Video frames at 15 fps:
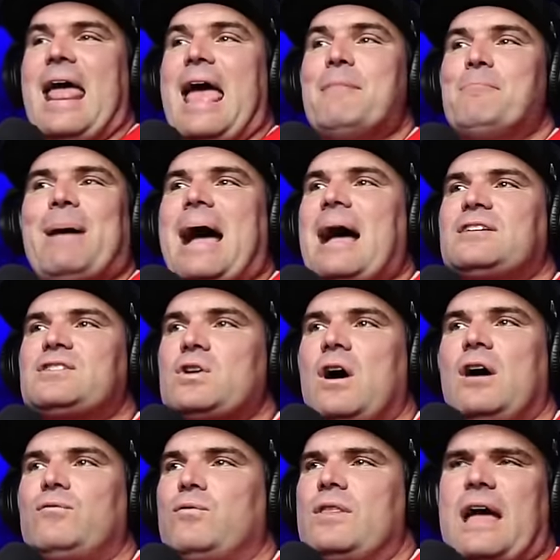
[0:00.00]
And passed
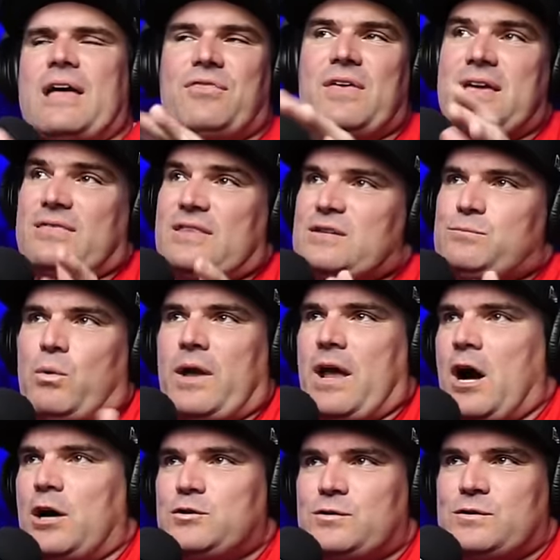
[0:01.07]
off with, I think at this point,
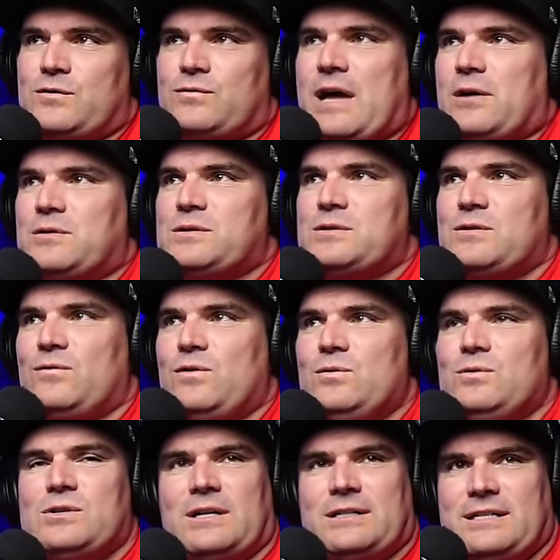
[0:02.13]
hundreds of thousands of
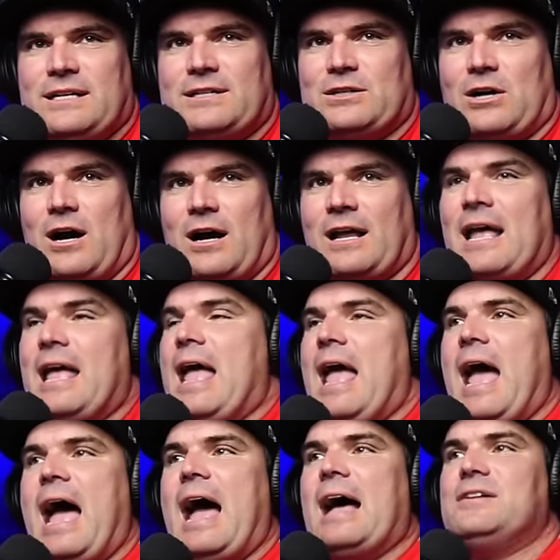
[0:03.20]
views on TikTok, yeah,
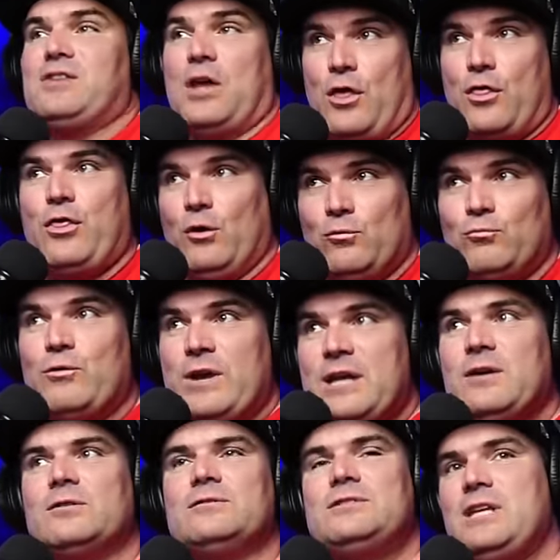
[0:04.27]
as the
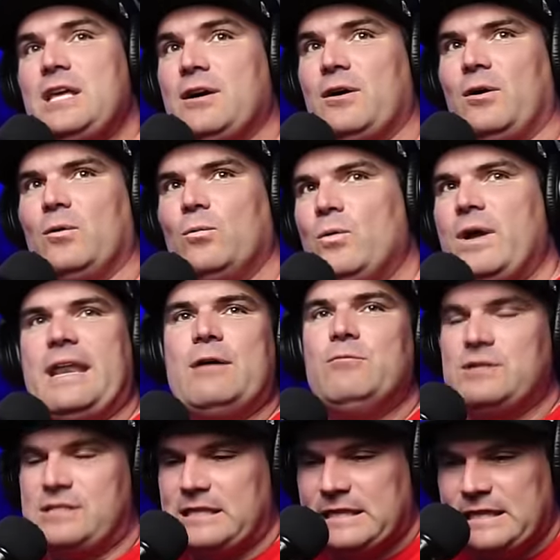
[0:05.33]
real deal, when it
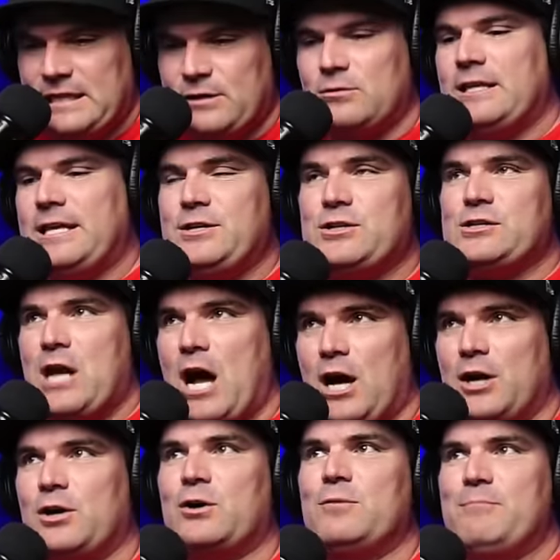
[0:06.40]
was literally just
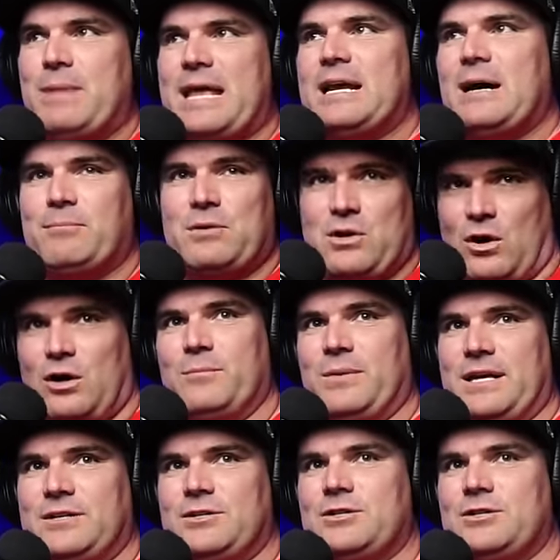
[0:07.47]
utter made up garbage.